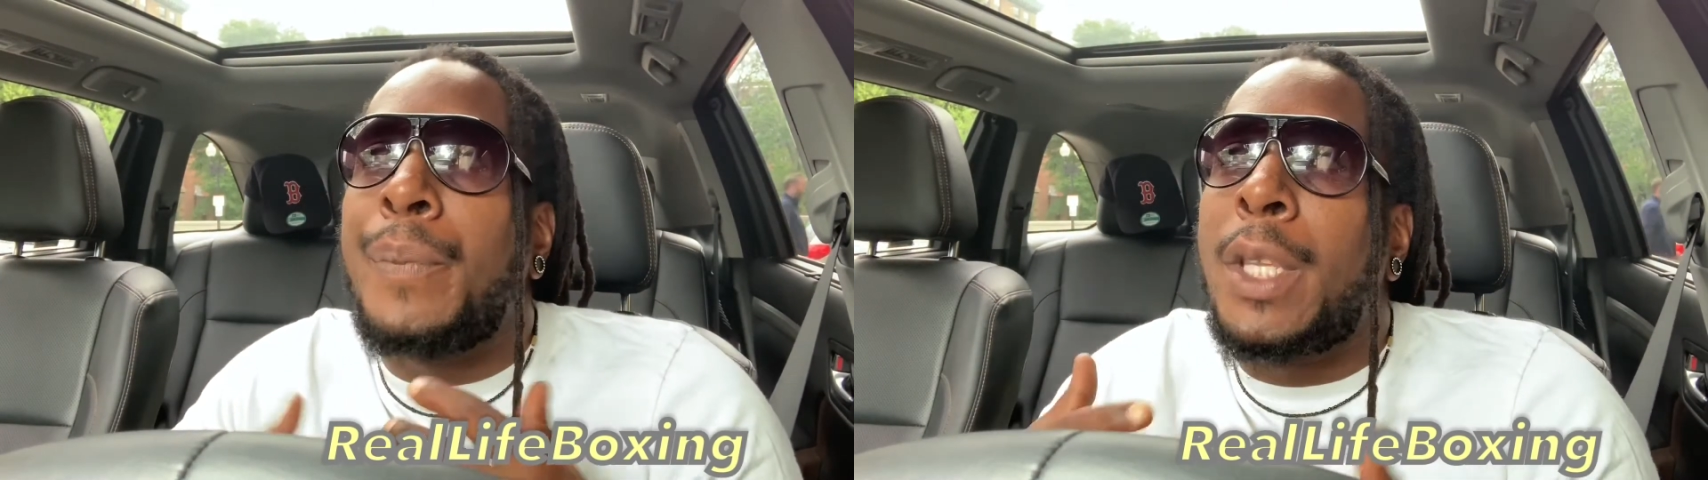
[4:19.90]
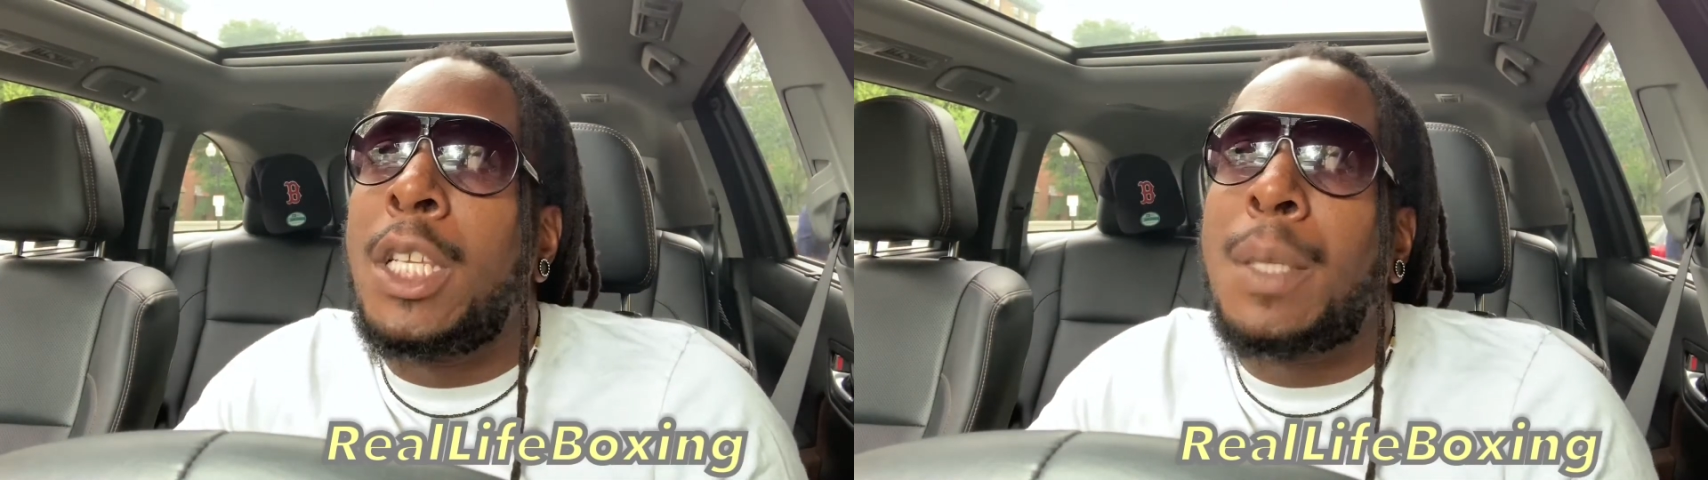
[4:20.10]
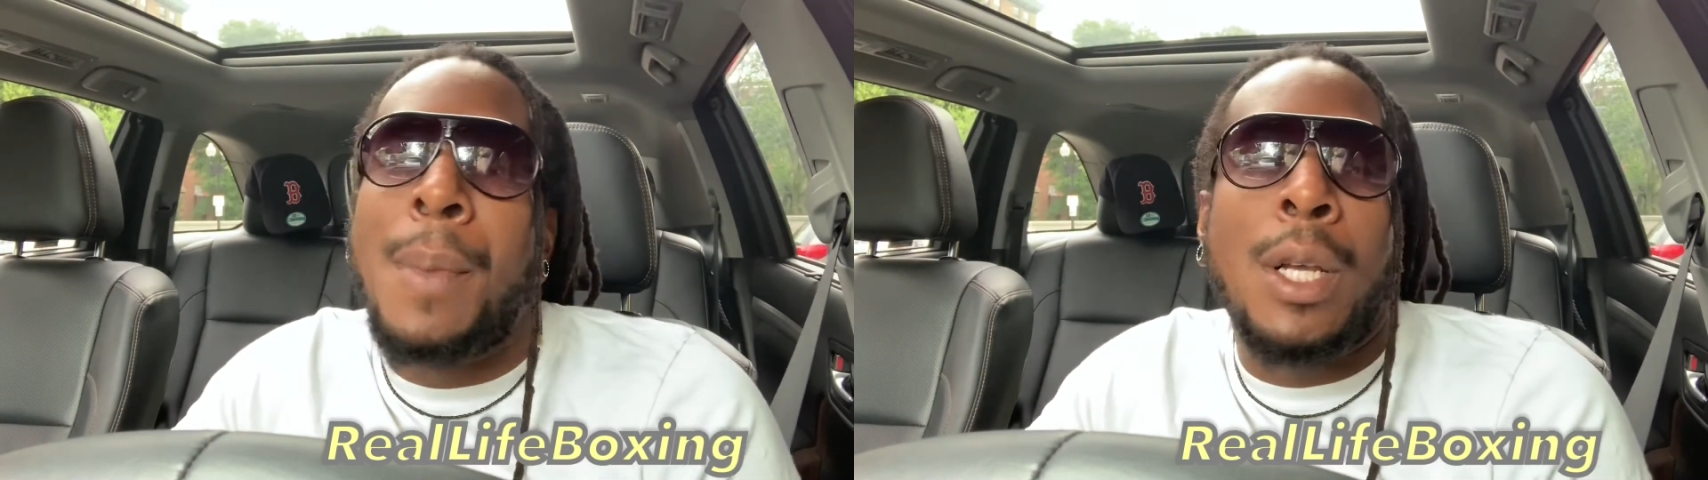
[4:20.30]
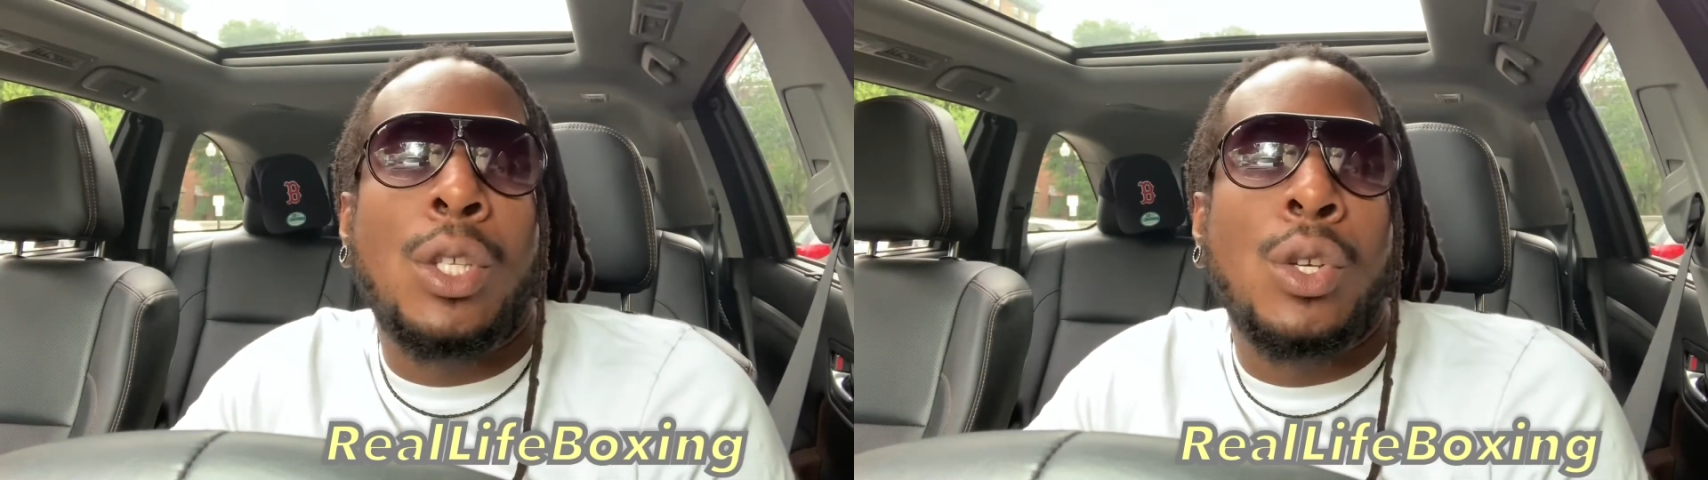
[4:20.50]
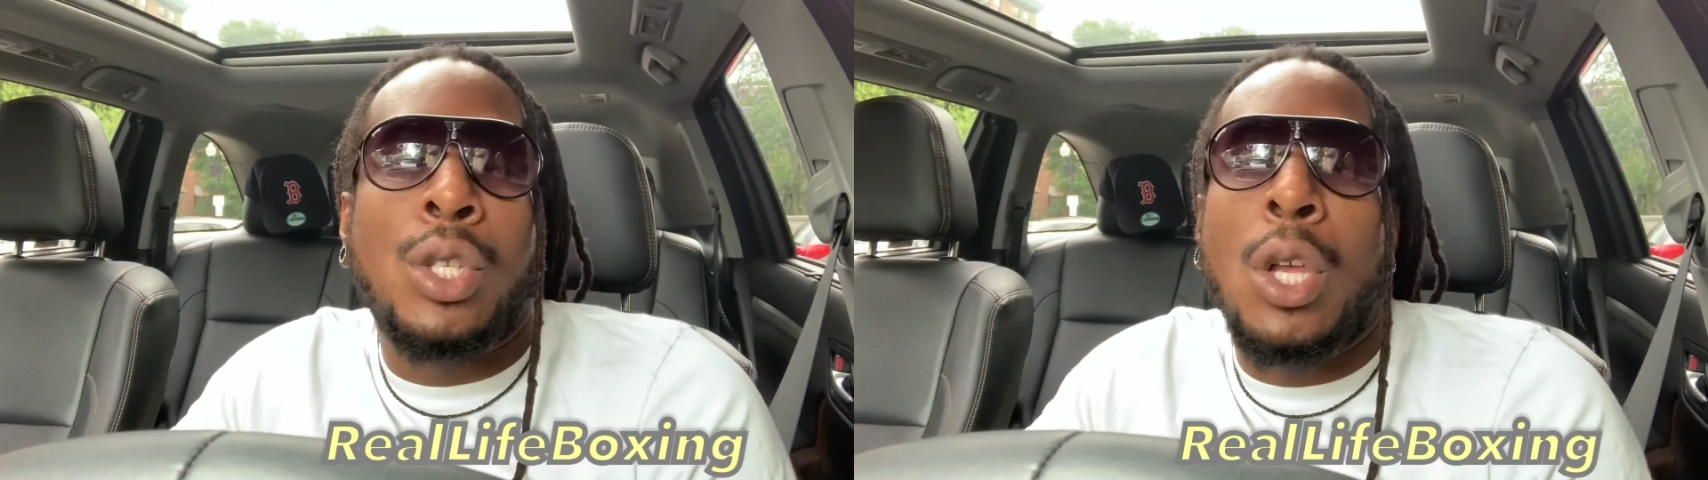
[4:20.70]
these
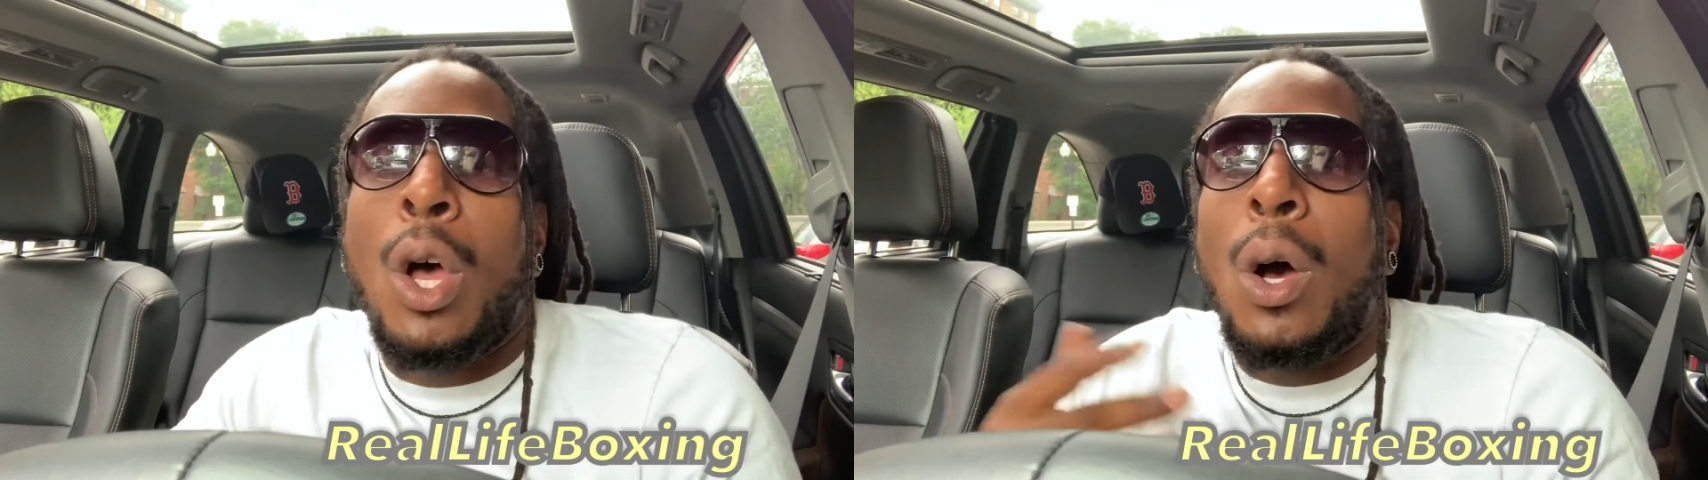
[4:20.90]
muscles